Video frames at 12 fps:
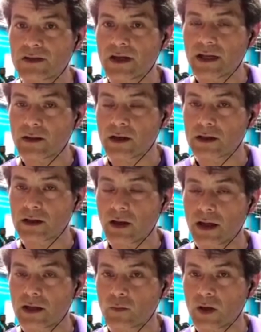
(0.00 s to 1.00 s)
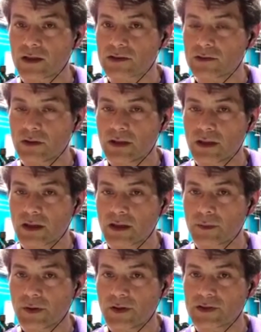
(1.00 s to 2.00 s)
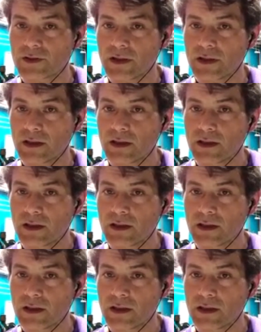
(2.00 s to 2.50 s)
10 o'clock at night whilst looking at a computer screen?